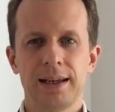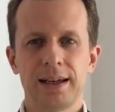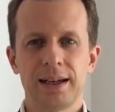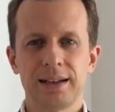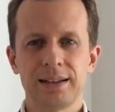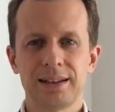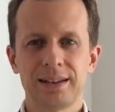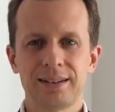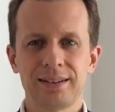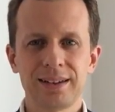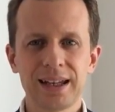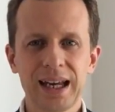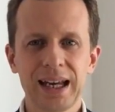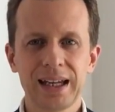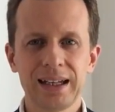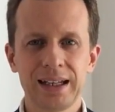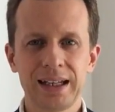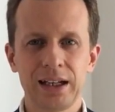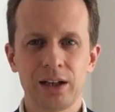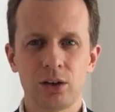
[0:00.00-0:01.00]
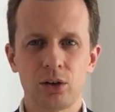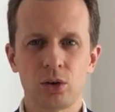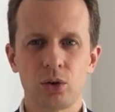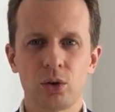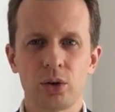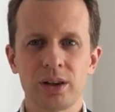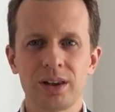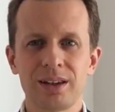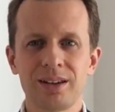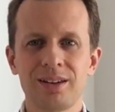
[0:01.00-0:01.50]
And the second
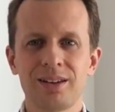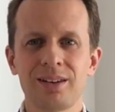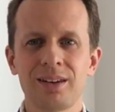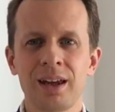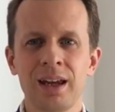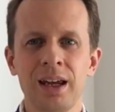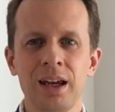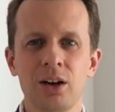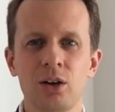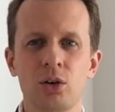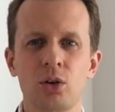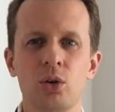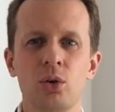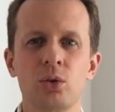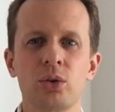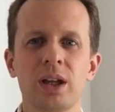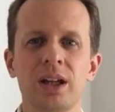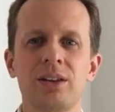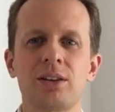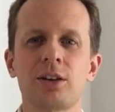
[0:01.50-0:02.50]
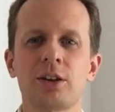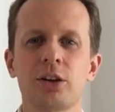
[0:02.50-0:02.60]
hero, and this is a hero that's